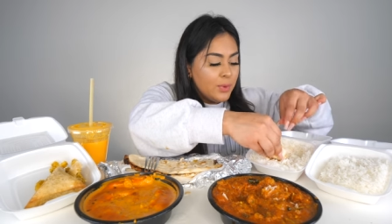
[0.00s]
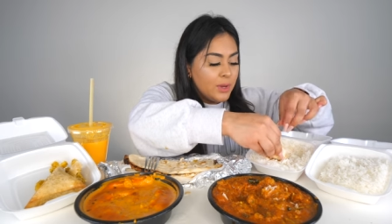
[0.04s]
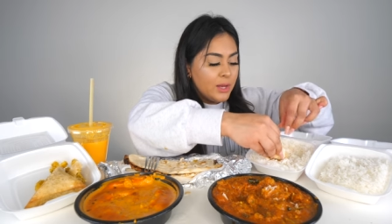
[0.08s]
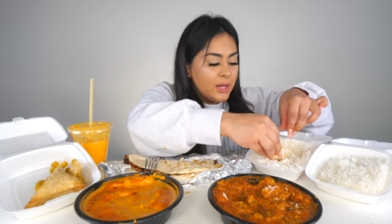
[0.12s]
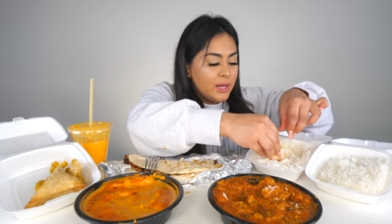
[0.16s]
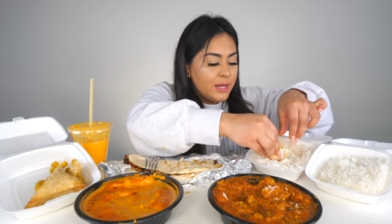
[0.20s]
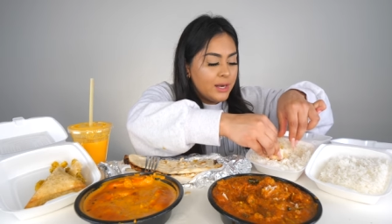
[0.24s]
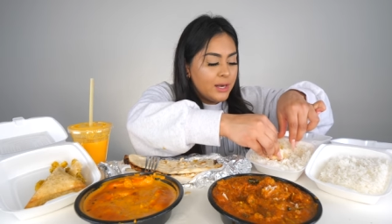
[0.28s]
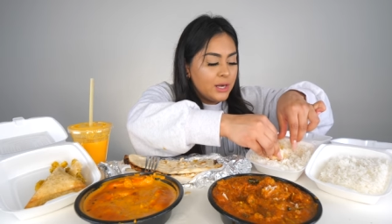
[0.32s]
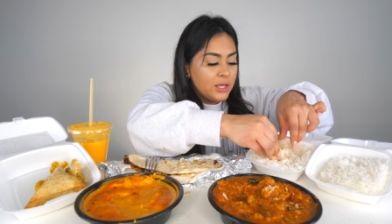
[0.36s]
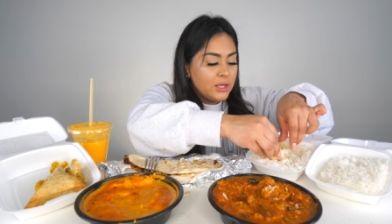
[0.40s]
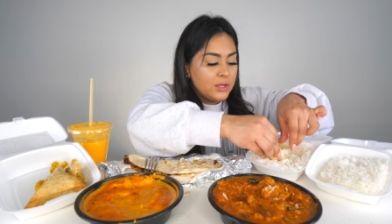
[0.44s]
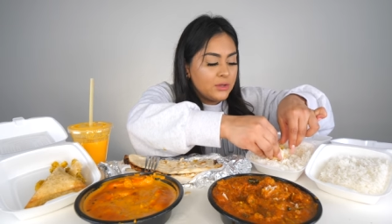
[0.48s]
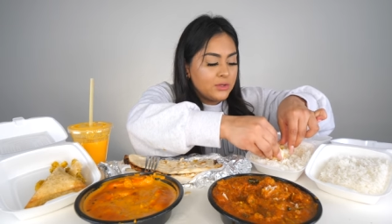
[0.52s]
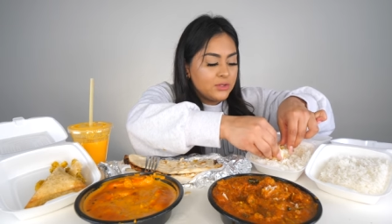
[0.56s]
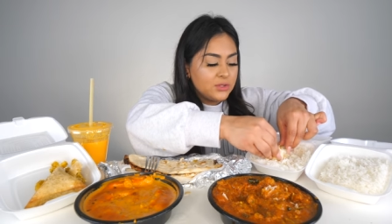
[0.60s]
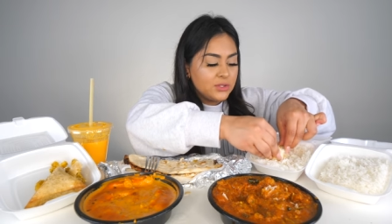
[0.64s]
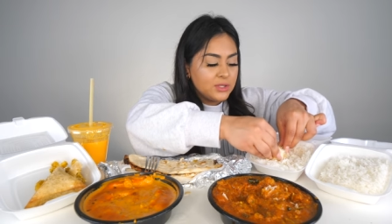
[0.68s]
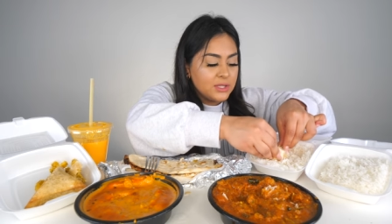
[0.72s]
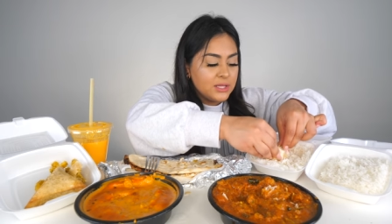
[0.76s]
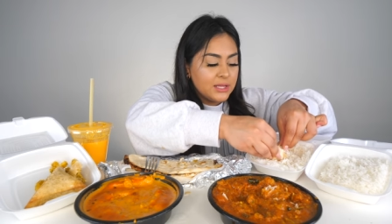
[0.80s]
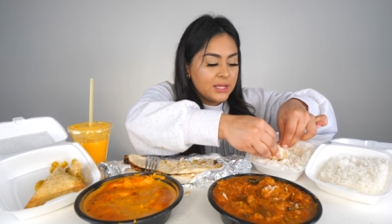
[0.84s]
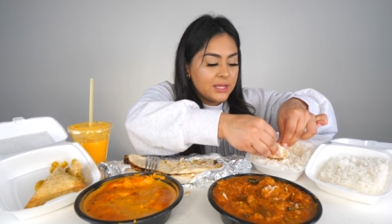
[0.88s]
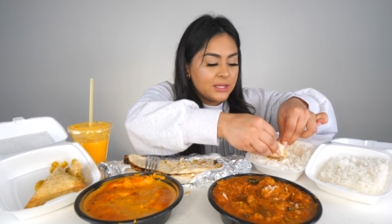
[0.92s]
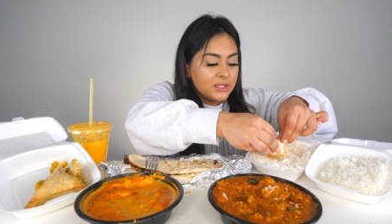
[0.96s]
But
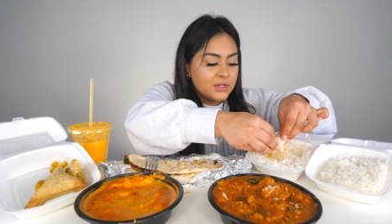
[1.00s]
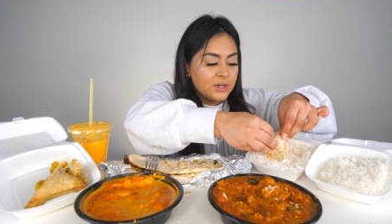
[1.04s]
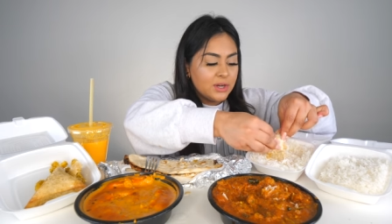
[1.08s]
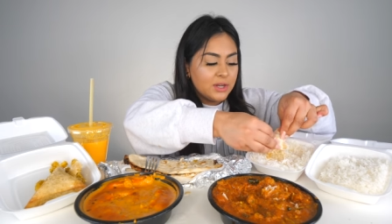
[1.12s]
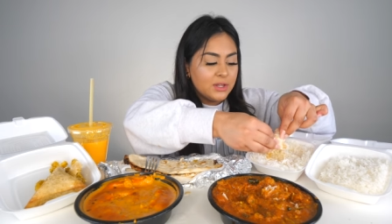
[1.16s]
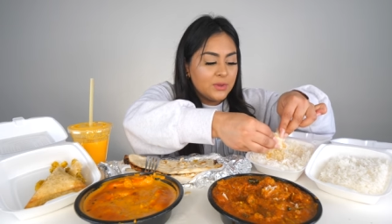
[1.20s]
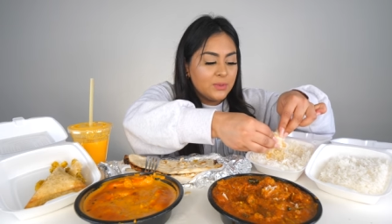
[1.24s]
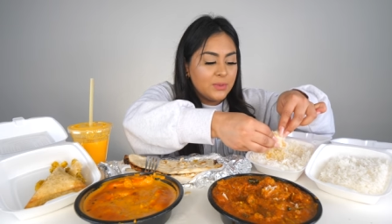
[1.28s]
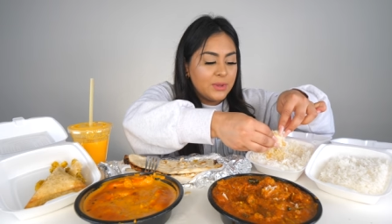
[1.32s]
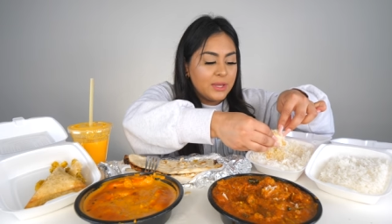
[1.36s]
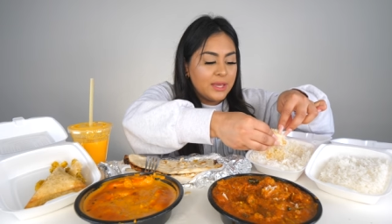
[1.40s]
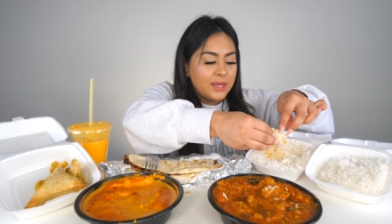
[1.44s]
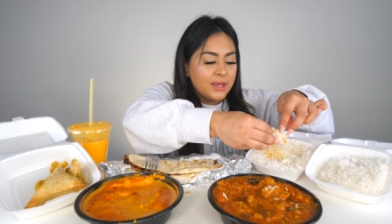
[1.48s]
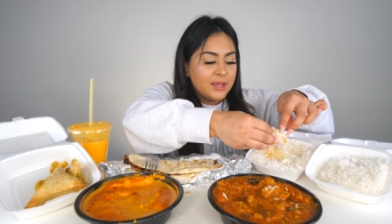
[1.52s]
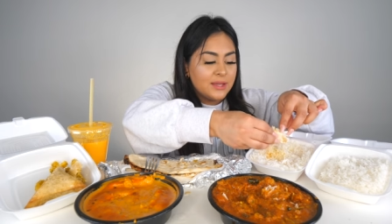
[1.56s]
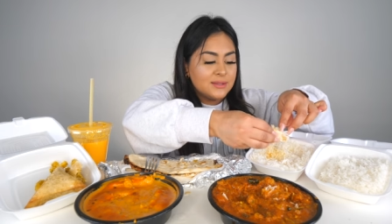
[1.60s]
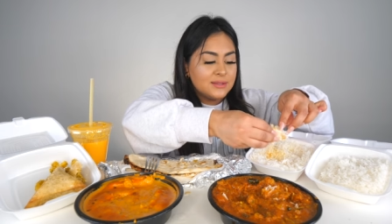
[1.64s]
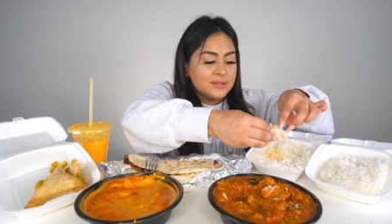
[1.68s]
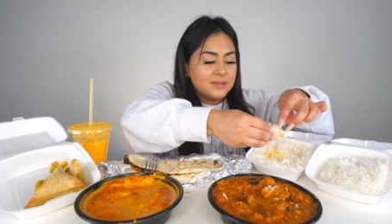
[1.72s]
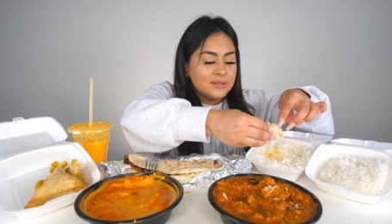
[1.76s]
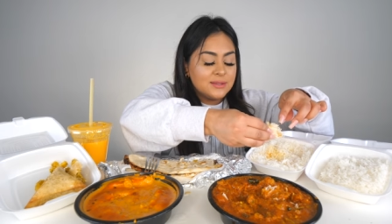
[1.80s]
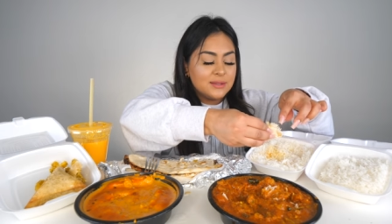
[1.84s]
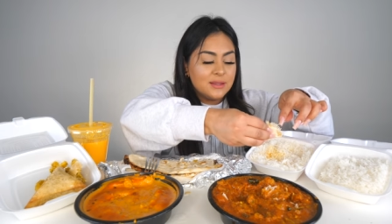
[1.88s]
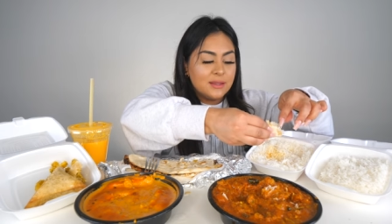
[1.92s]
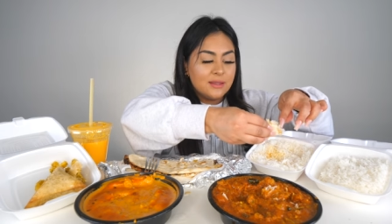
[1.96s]
usually like during the
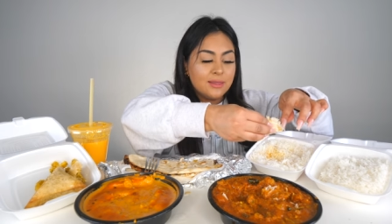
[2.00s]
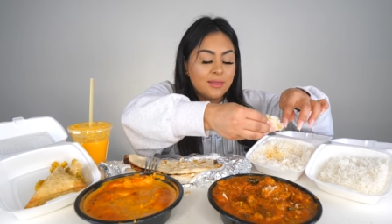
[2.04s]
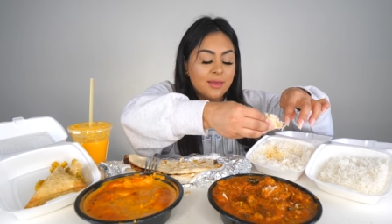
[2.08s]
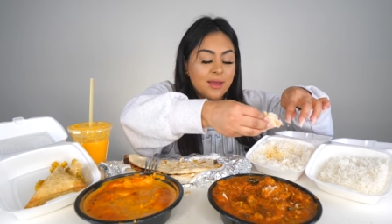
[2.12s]
weekends,